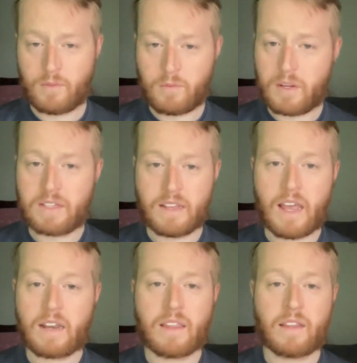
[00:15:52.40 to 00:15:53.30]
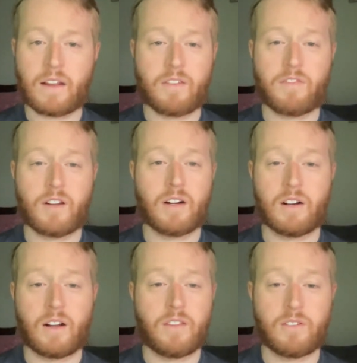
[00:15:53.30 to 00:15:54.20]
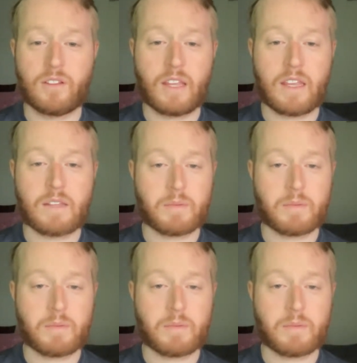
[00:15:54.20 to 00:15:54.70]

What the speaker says: weeks ahead of their other leagues,